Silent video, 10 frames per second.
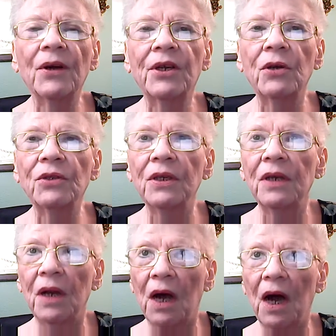
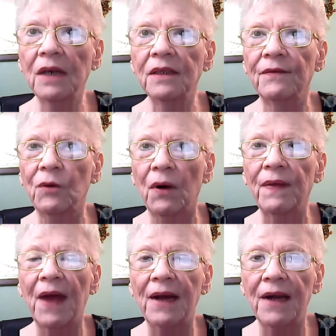accusing us of
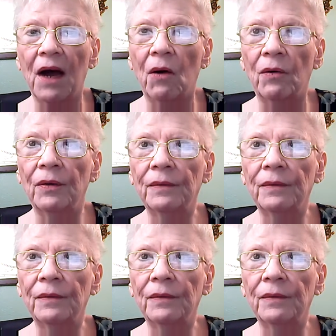doing that now.